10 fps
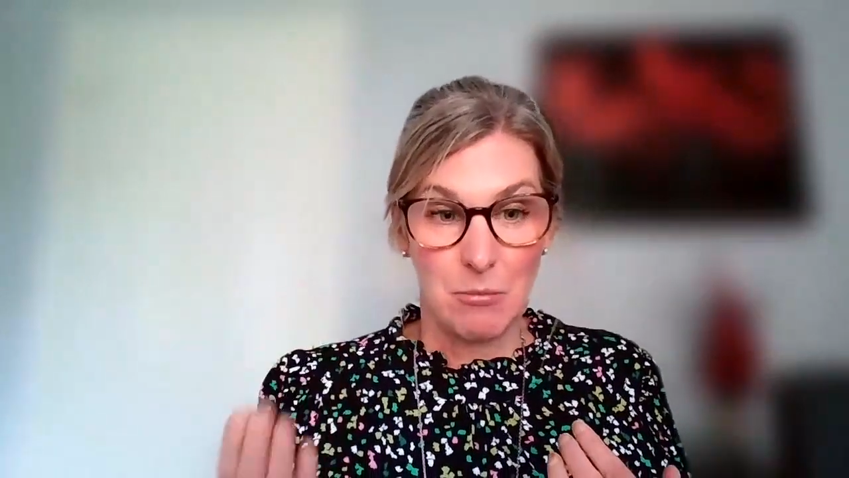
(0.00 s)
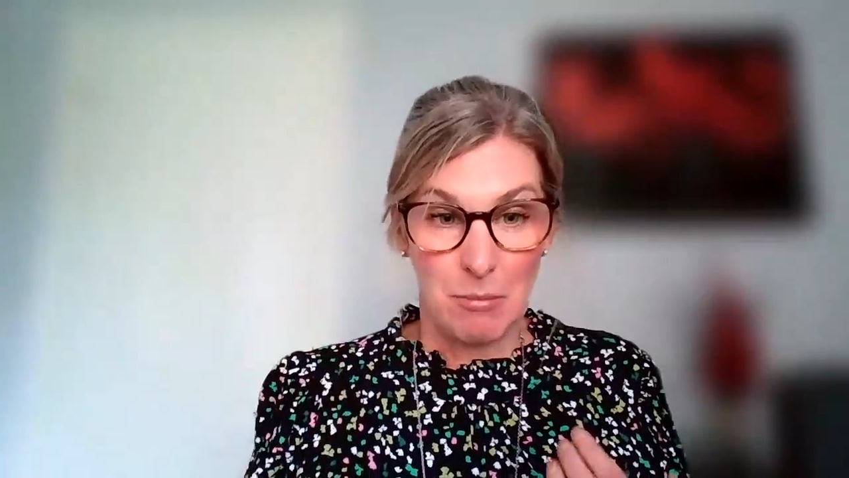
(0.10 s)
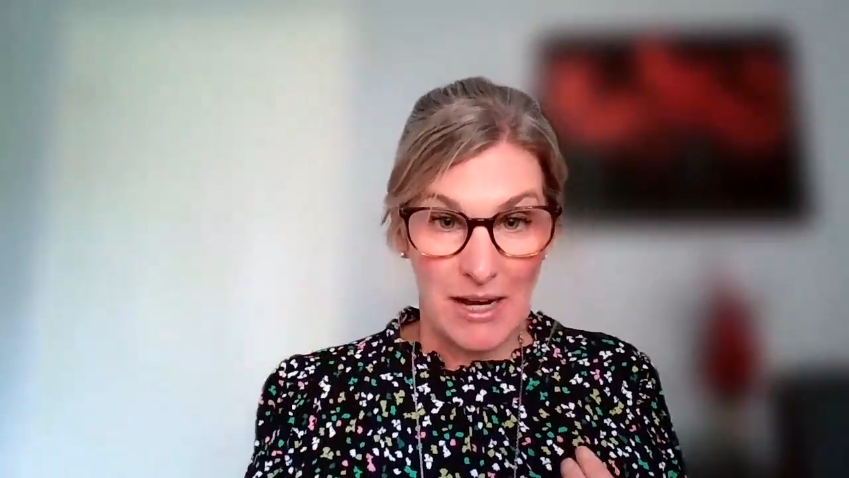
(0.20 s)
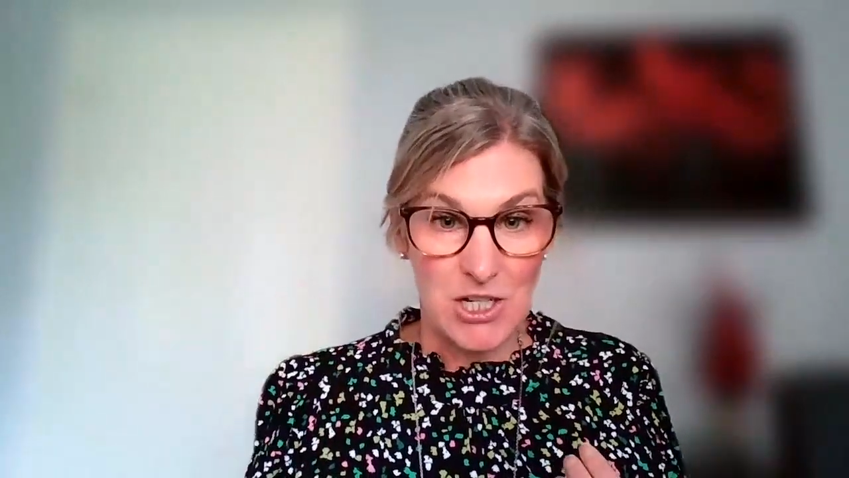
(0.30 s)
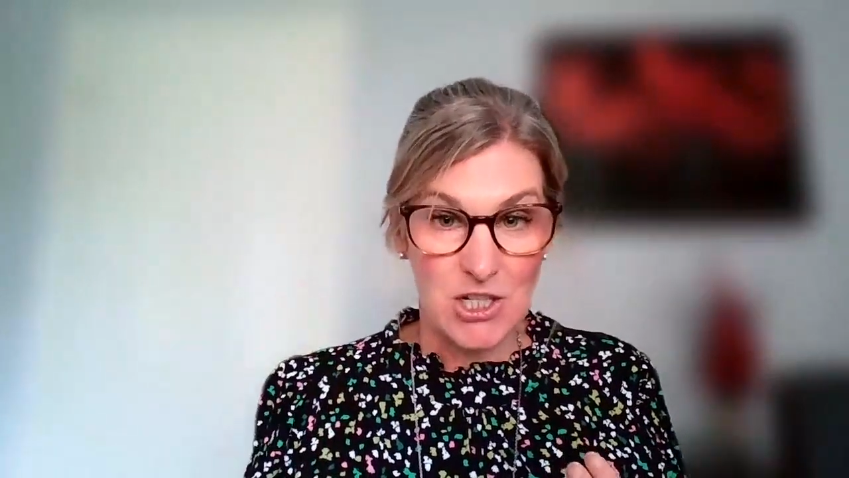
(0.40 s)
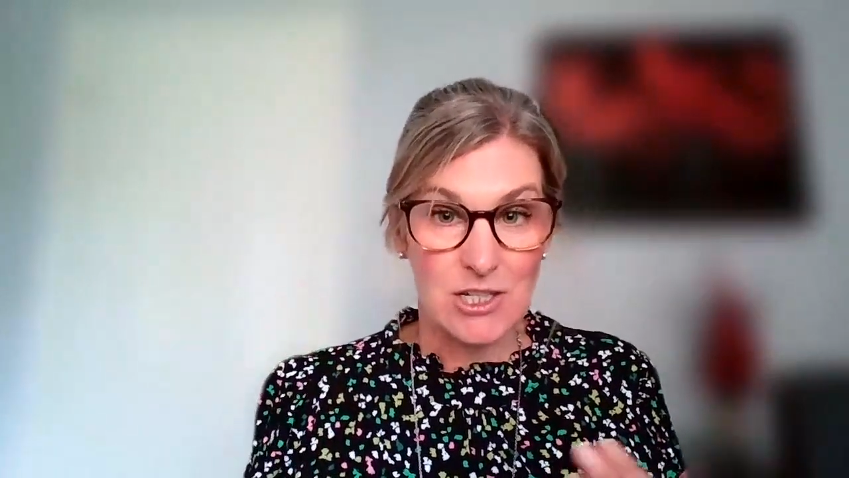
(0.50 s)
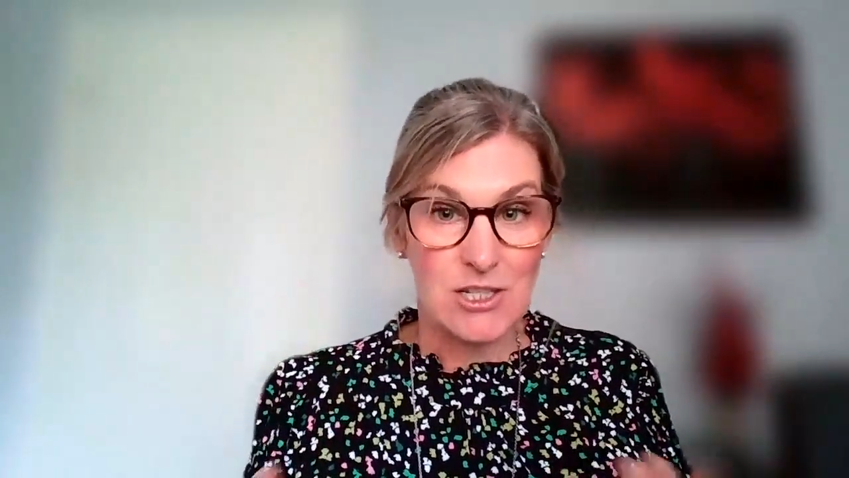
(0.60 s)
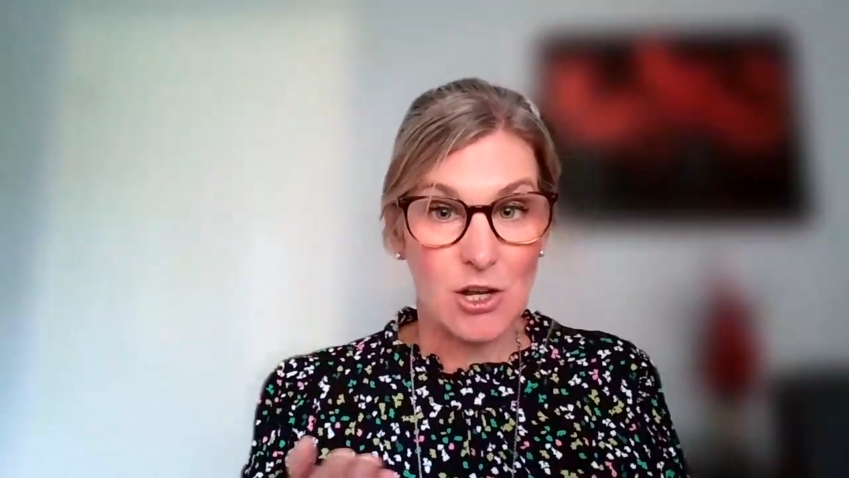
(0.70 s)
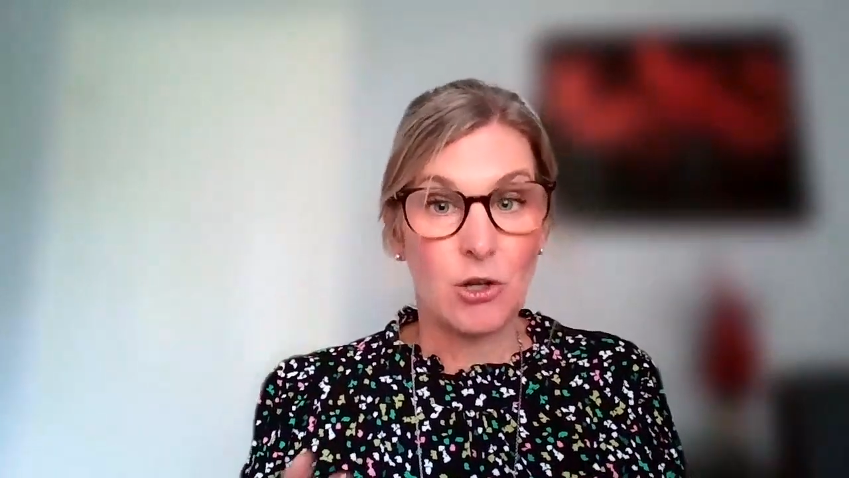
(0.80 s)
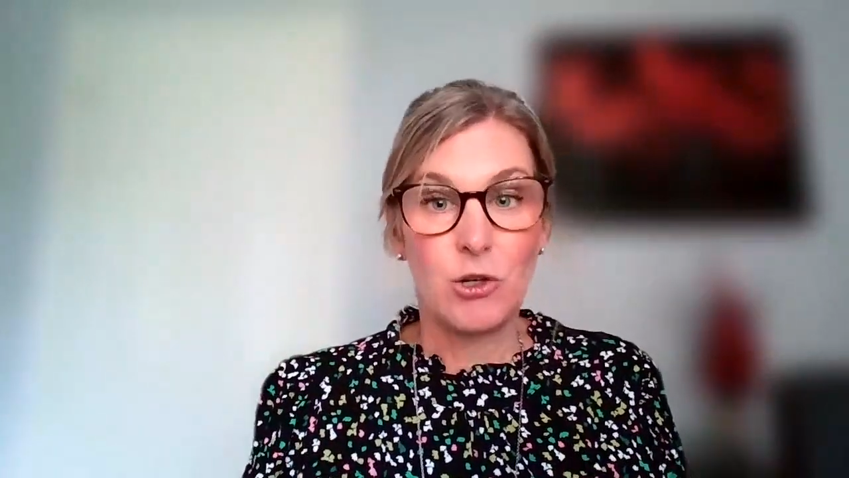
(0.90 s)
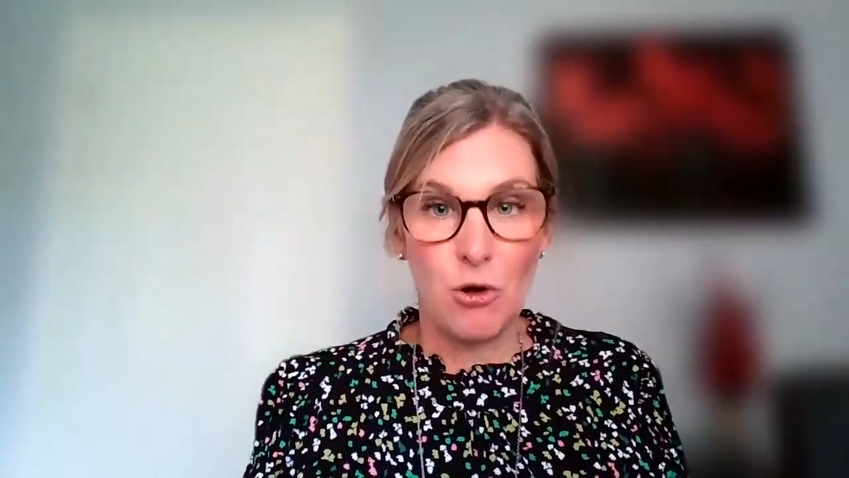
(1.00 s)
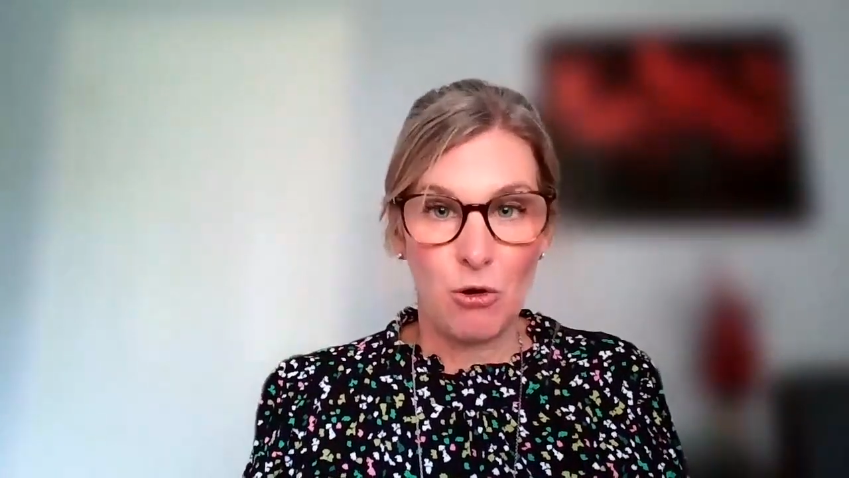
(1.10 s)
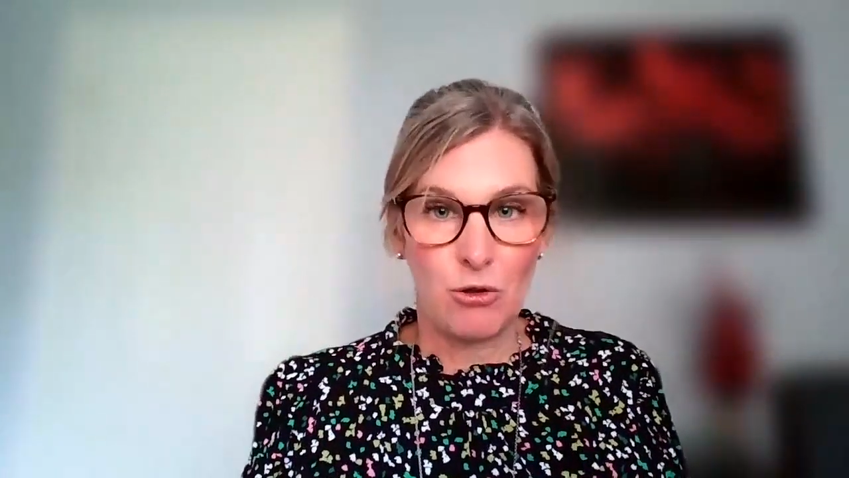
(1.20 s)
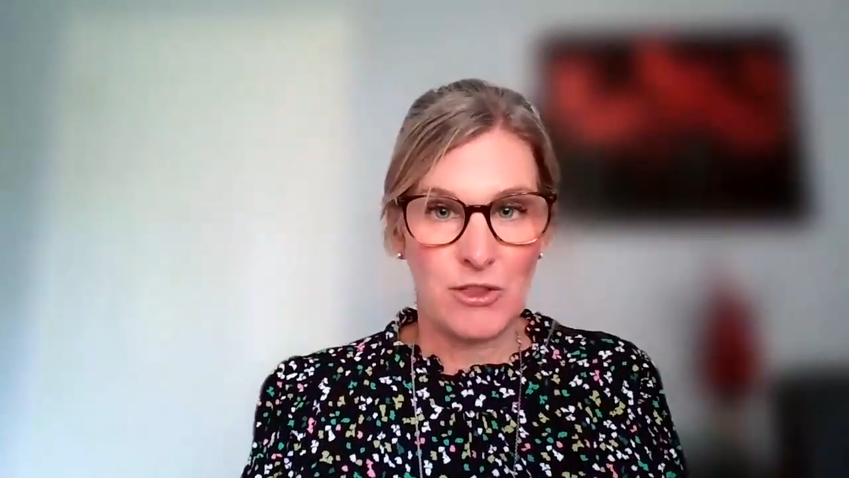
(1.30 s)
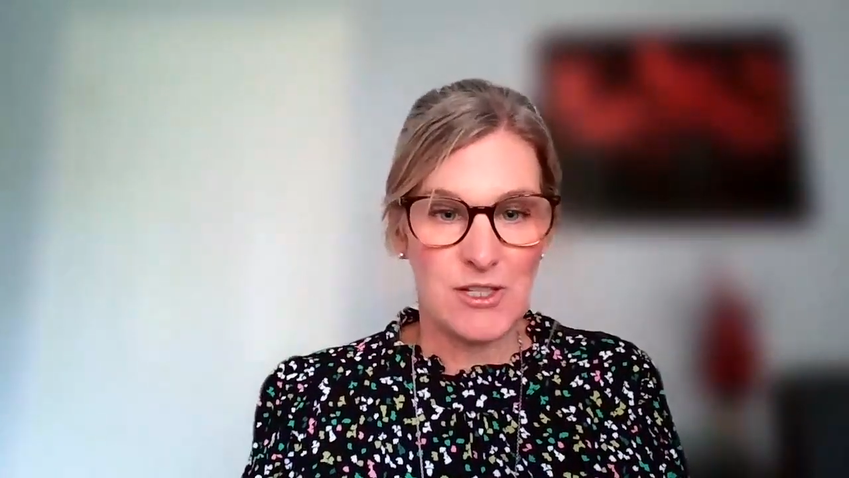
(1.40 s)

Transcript: patients are not on